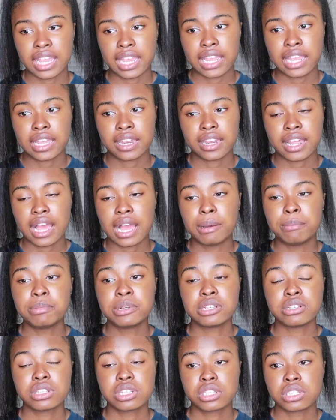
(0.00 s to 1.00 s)
And I
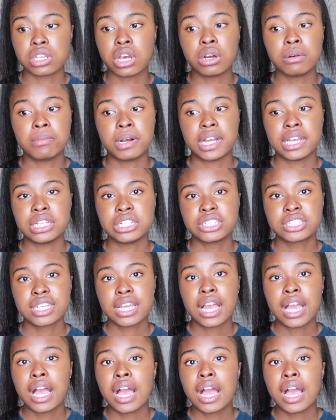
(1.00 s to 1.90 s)
put so much